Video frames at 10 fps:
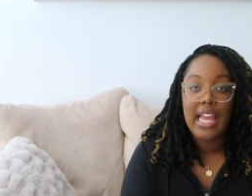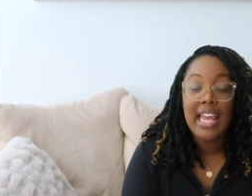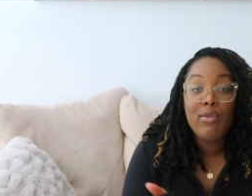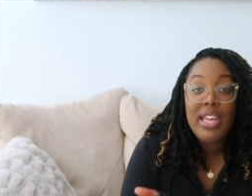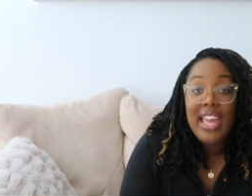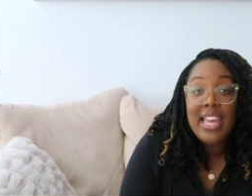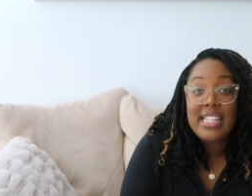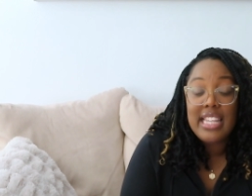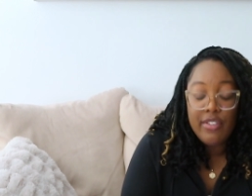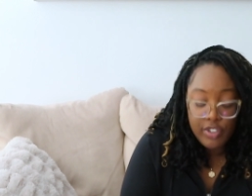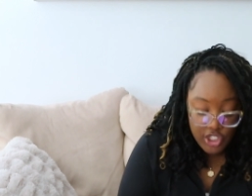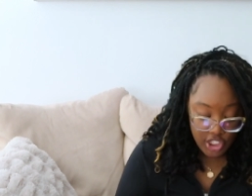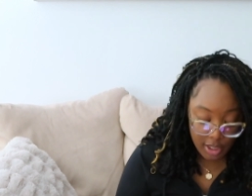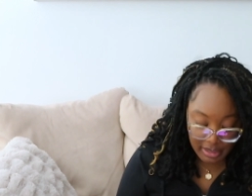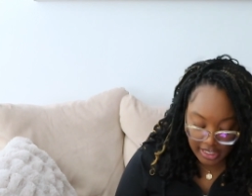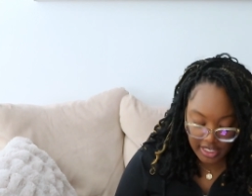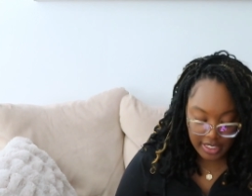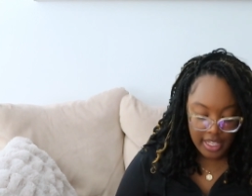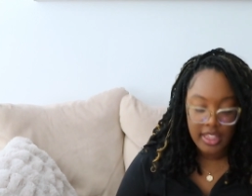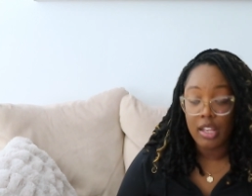And we can't say for sure, but
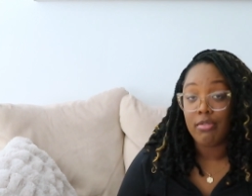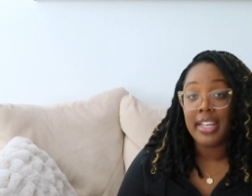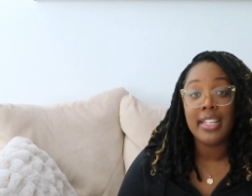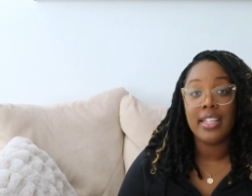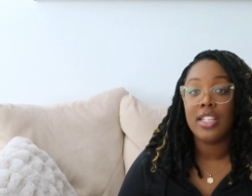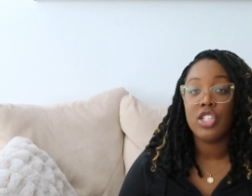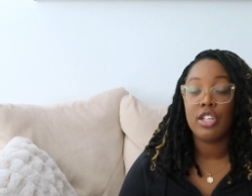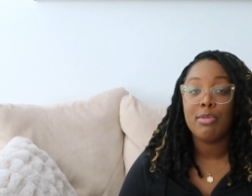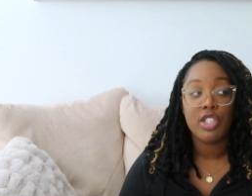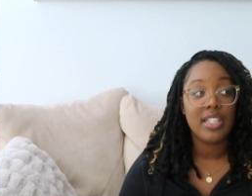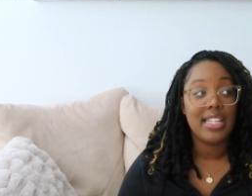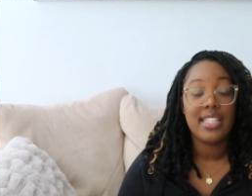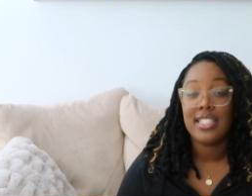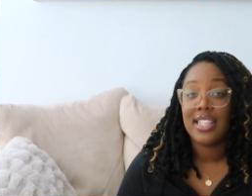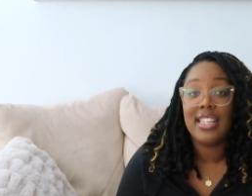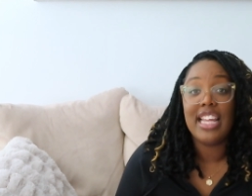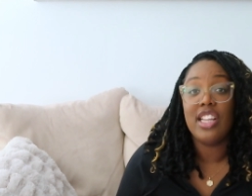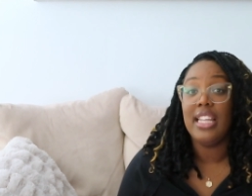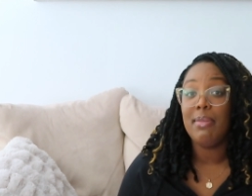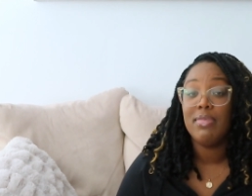there's nothing written in the scripture that says that they
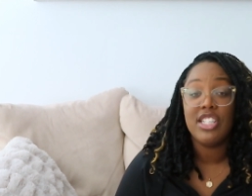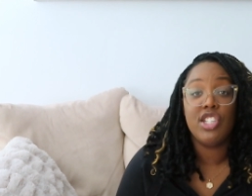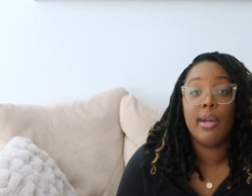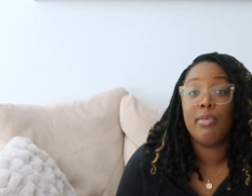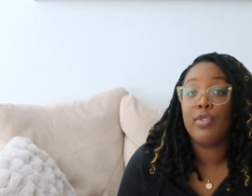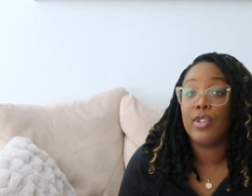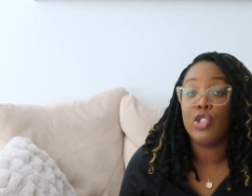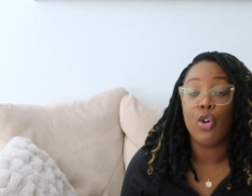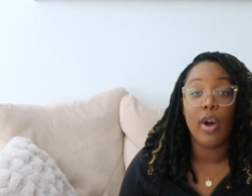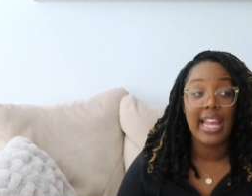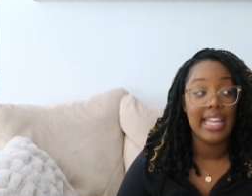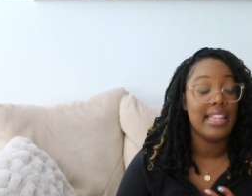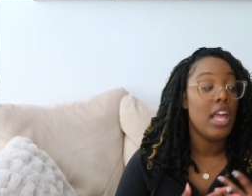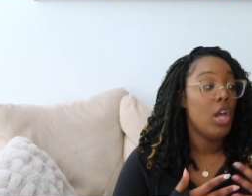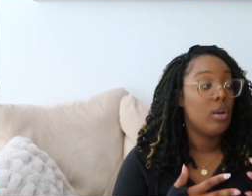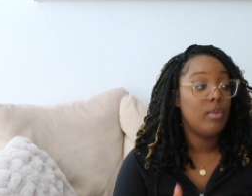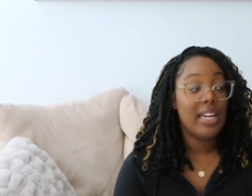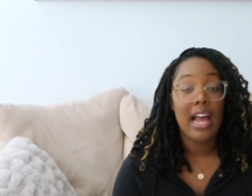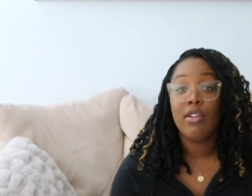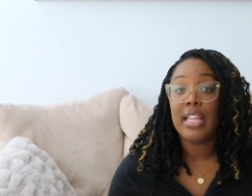leaped and jumped for joy and
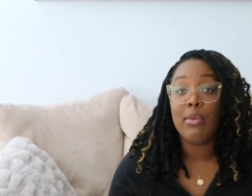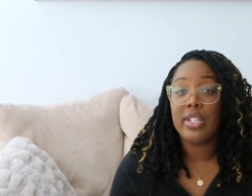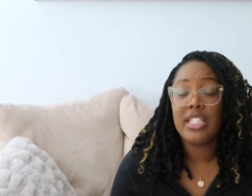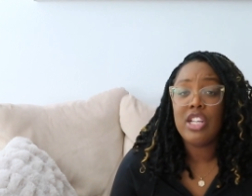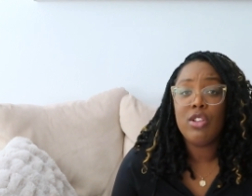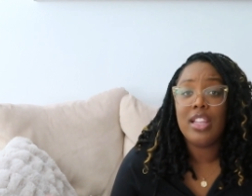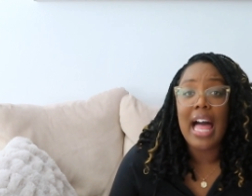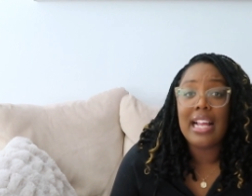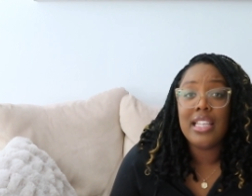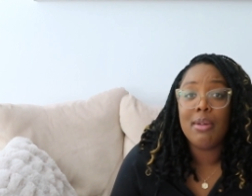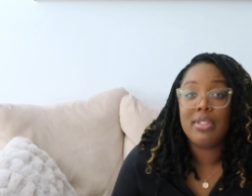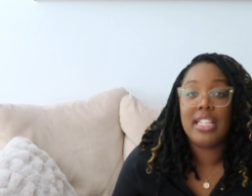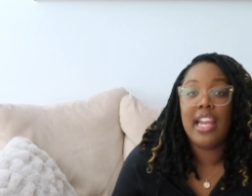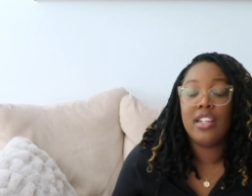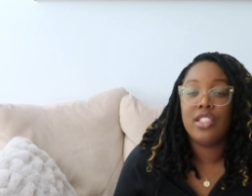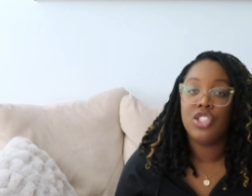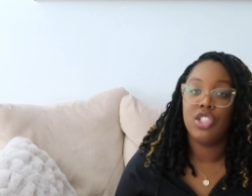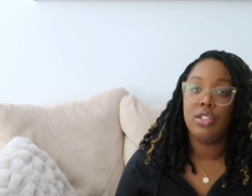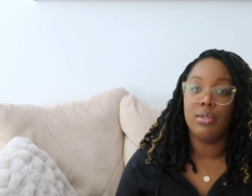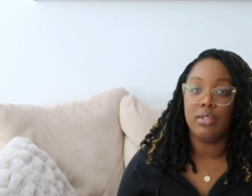went out. They were still locked up, scared of the
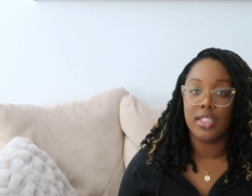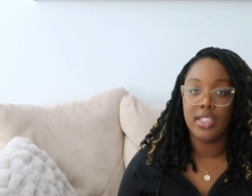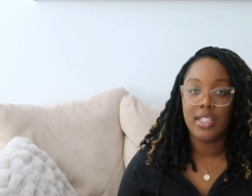Jews,